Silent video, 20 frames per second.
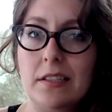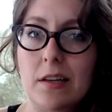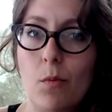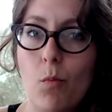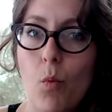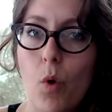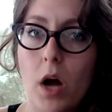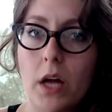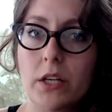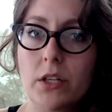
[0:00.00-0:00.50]

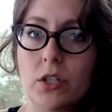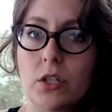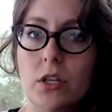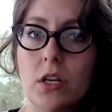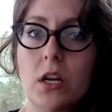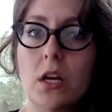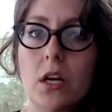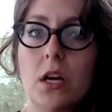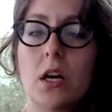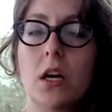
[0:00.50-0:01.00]
I would
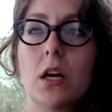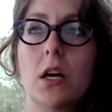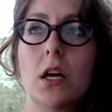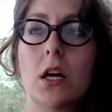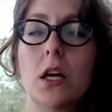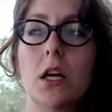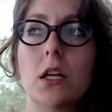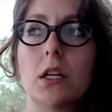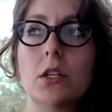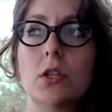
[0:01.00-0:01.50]
like
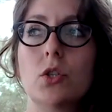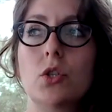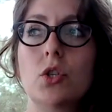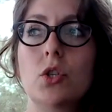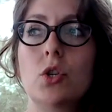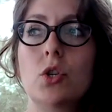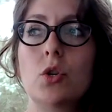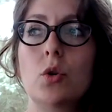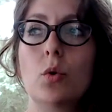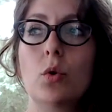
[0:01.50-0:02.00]
someone
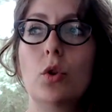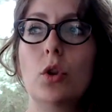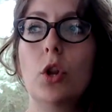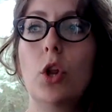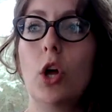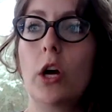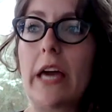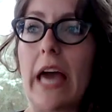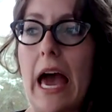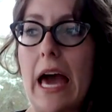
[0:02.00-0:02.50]

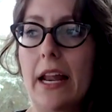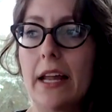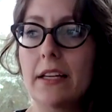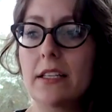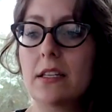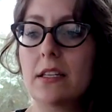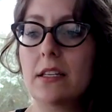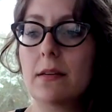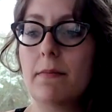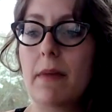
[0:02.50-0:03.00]
to
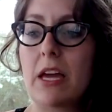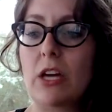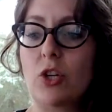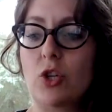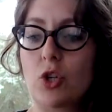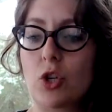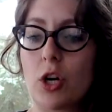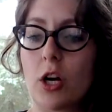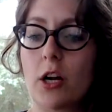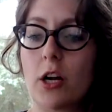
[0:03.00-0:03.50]
look at
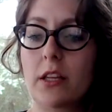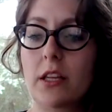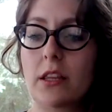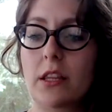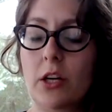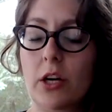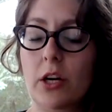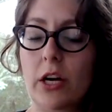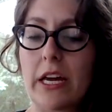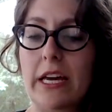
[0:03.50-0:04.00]
it to make
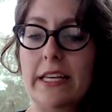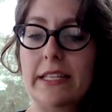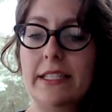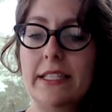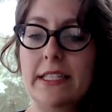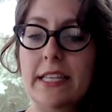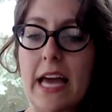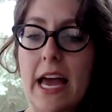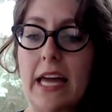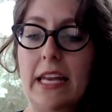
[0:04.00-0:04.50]
sure that
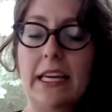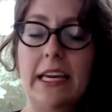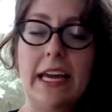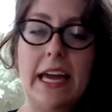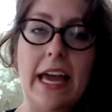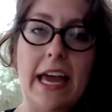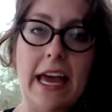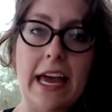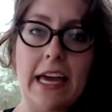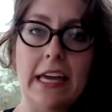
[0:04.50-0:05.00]
there isn't
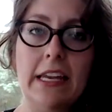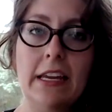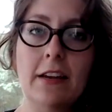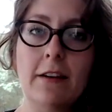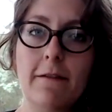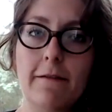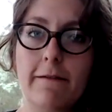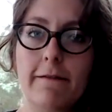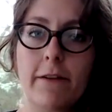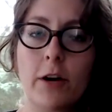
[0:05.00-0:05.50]
any
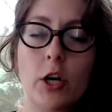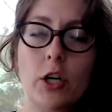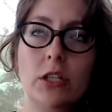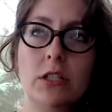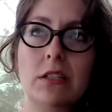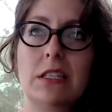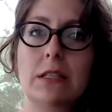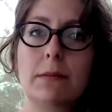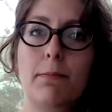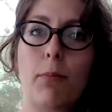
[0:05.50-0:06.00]

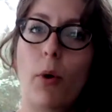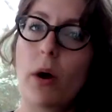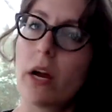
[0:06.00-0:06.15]
inadvertent